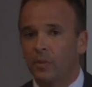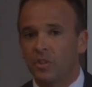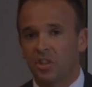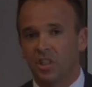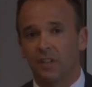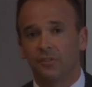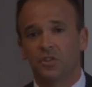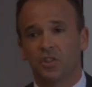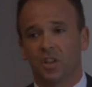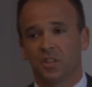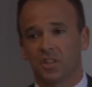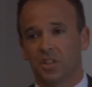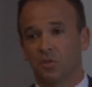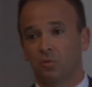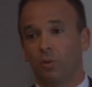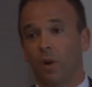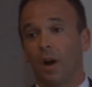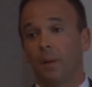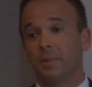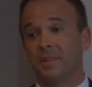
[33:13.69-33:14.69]
Chief
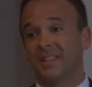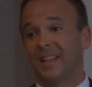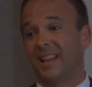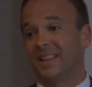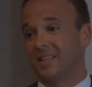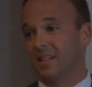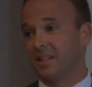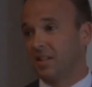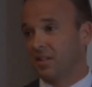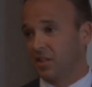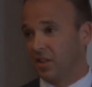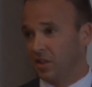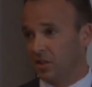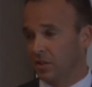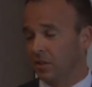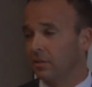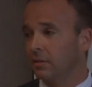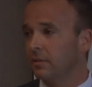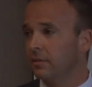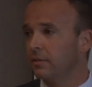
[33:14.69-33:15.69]
Justice Roberts has a
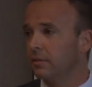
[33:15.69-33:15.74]
decision.